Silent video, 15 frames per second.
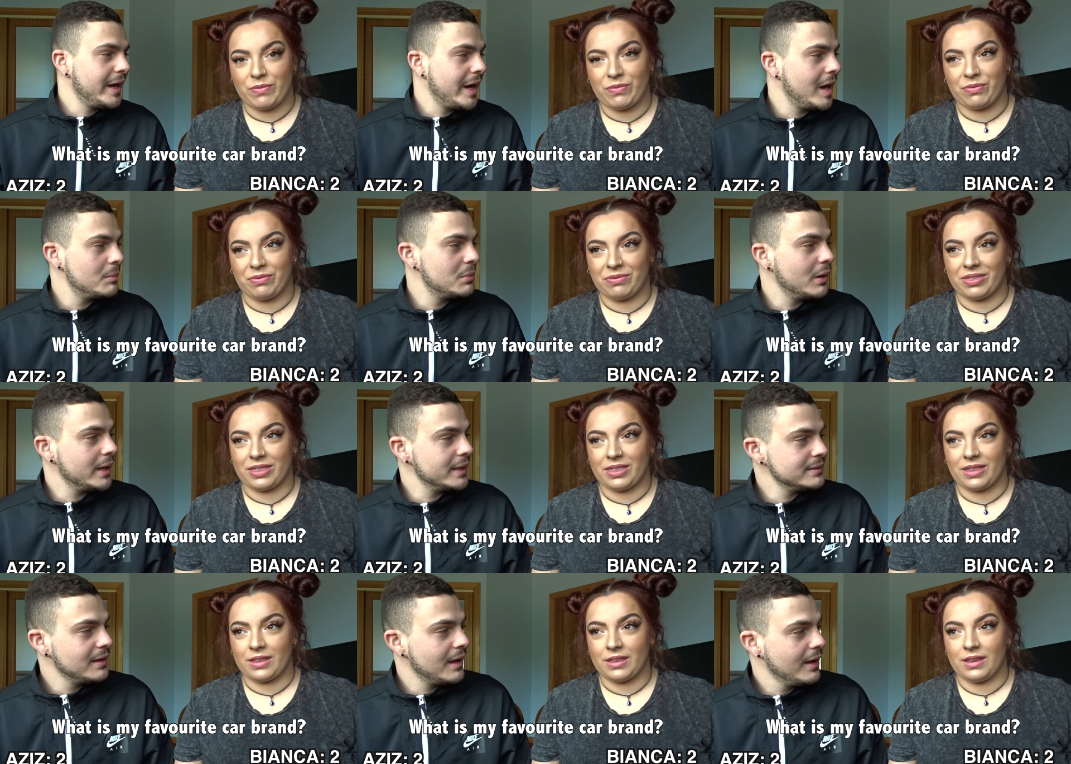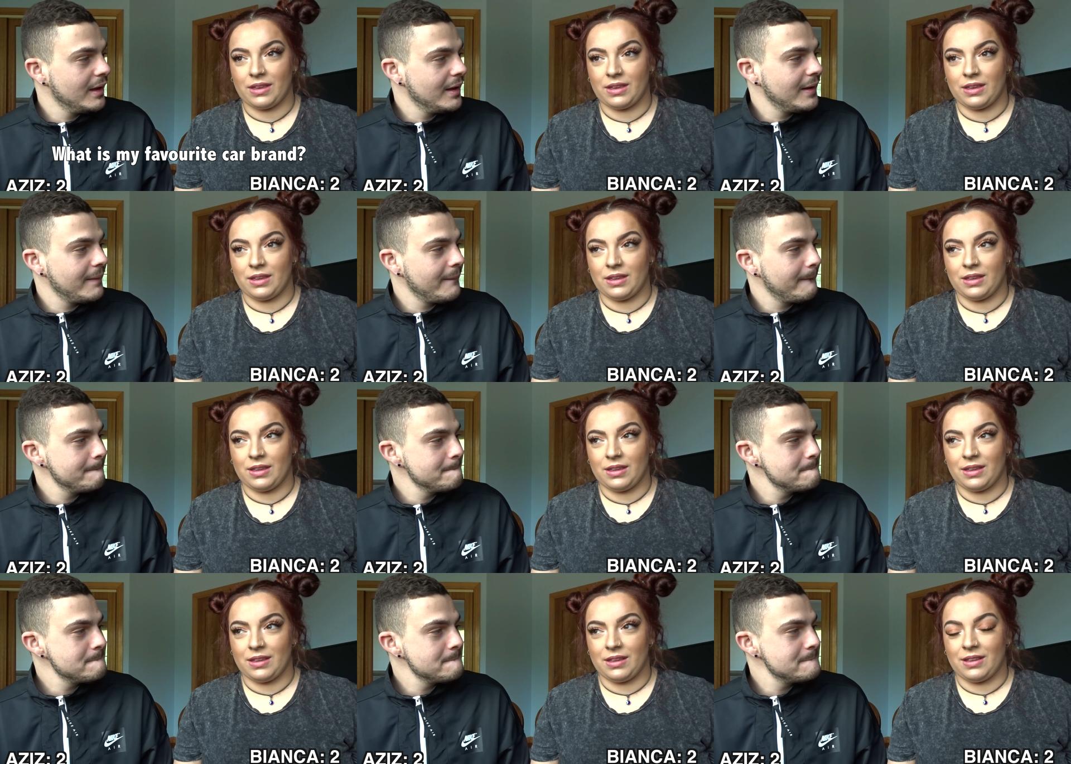Speaker 1: car brand?
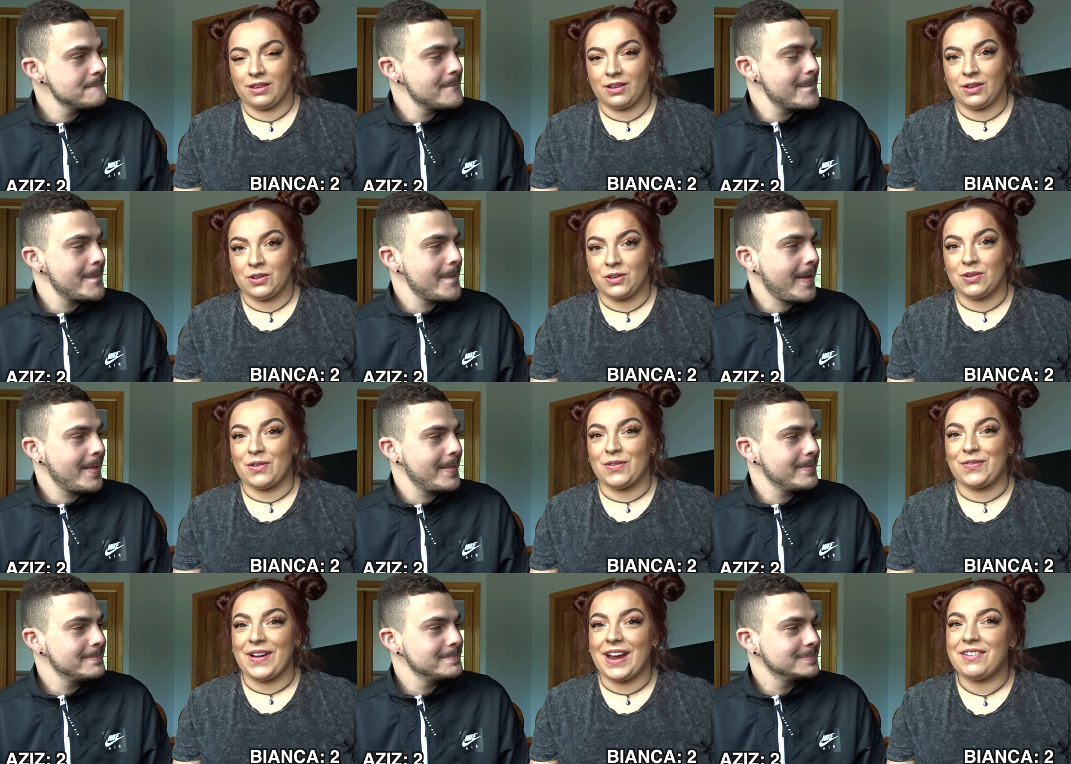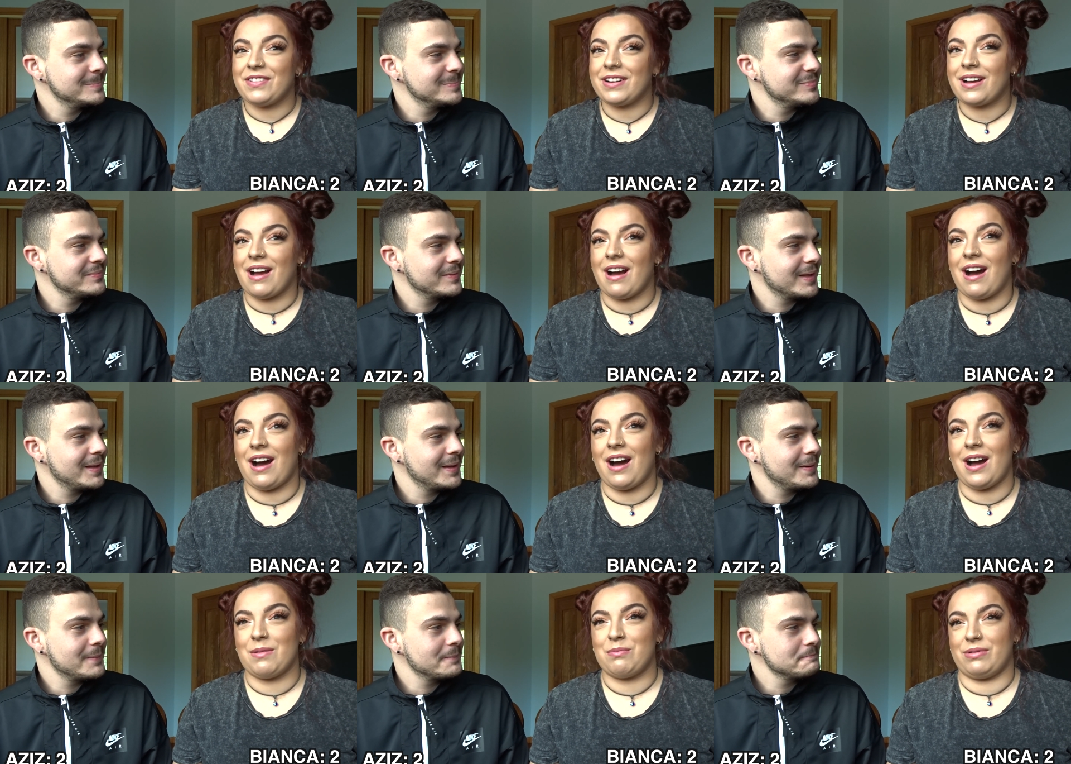
Speaker 2: Your favourite
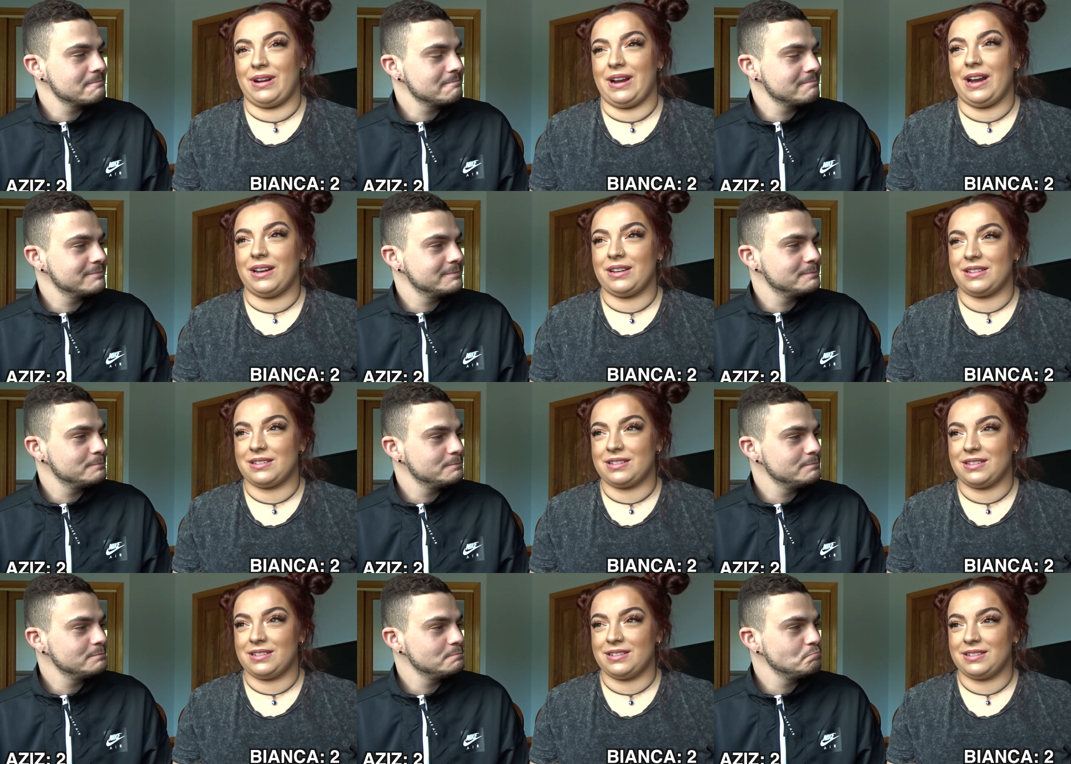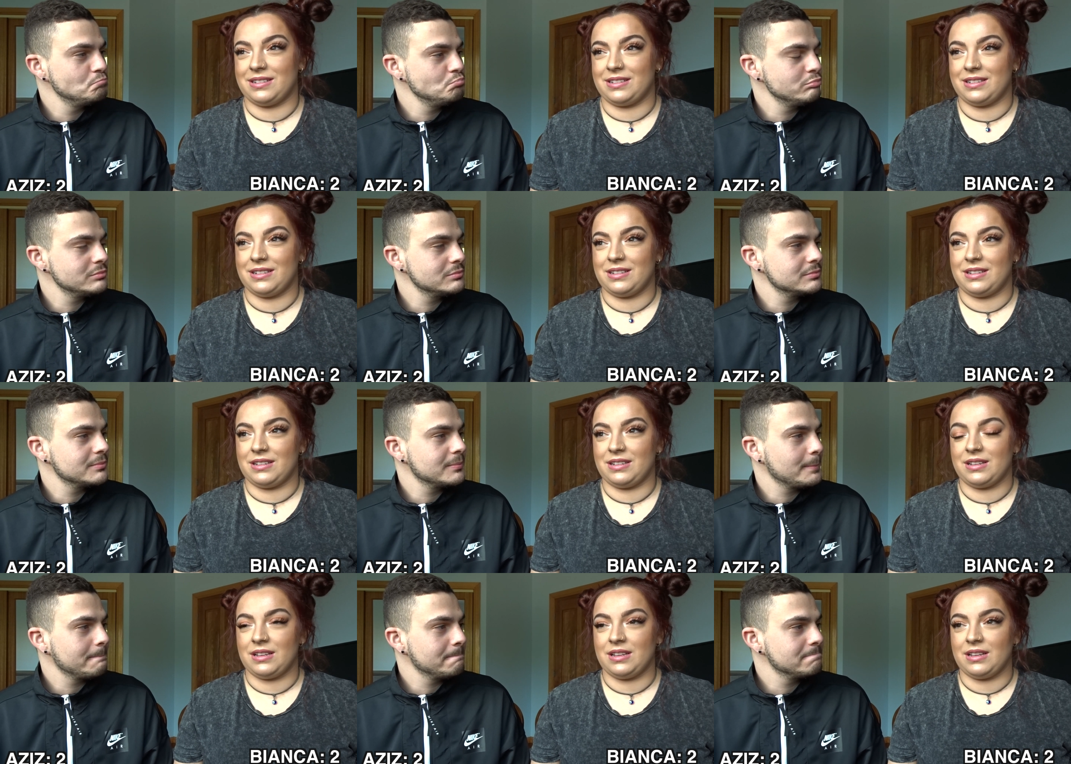car brand?
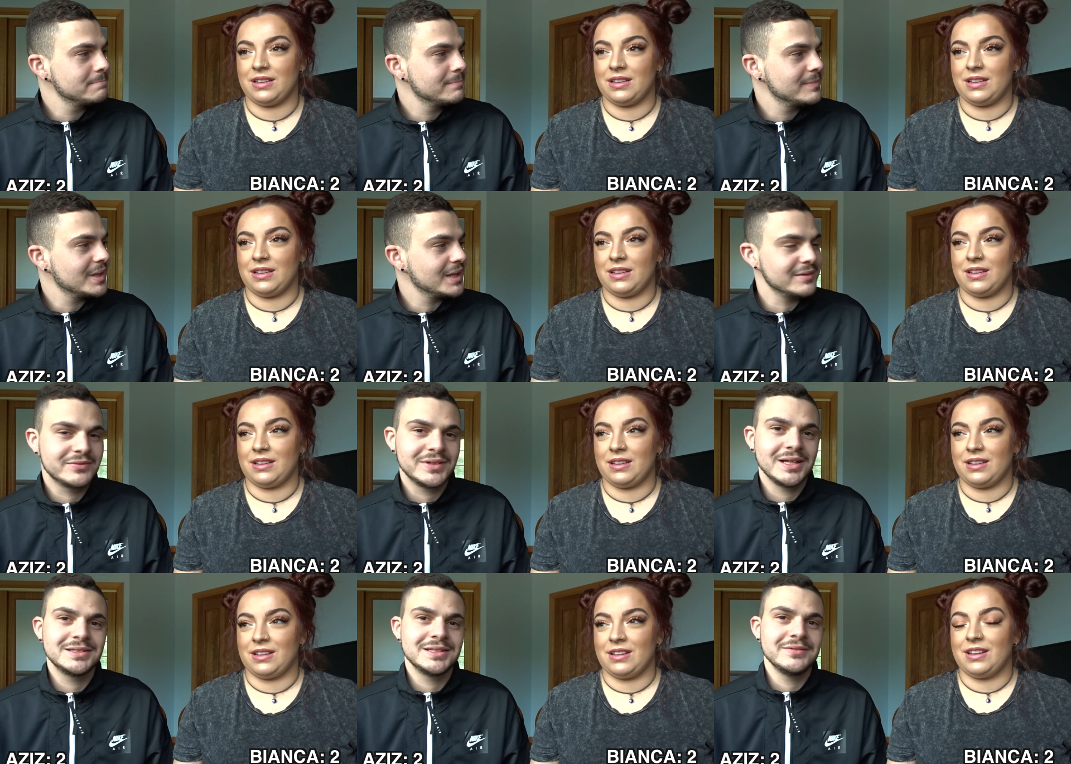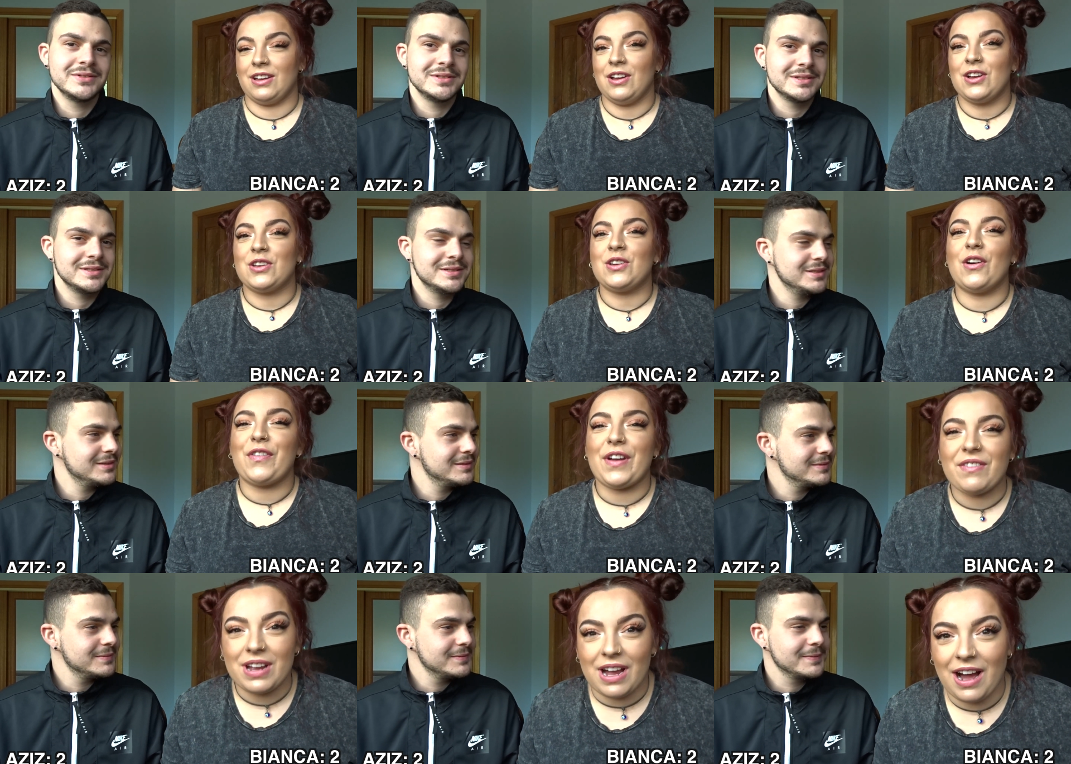
Speaker 1: That's even...
Speaker 2: Your
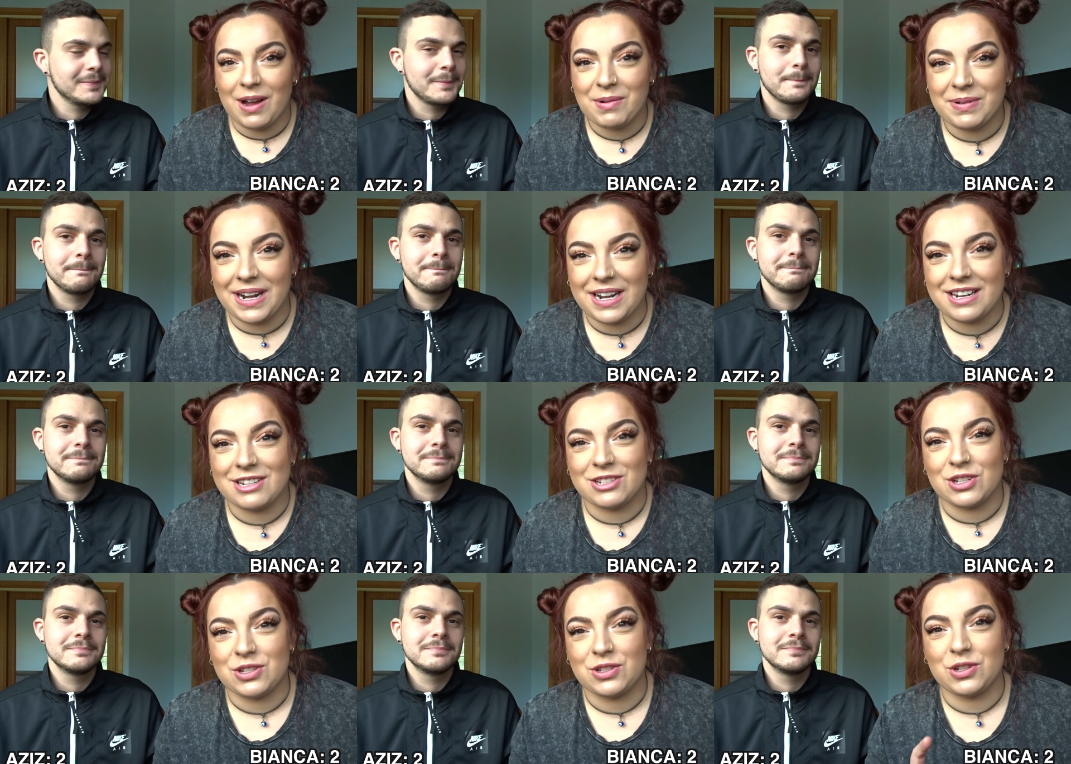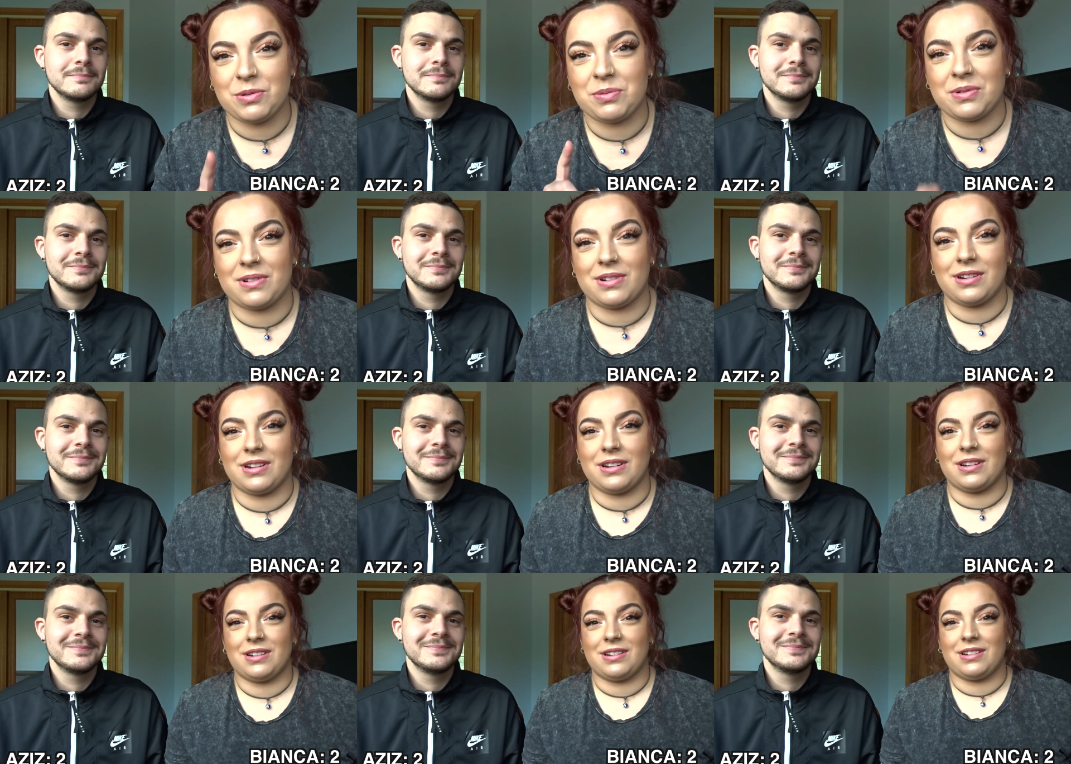favorite car brand is a Subaru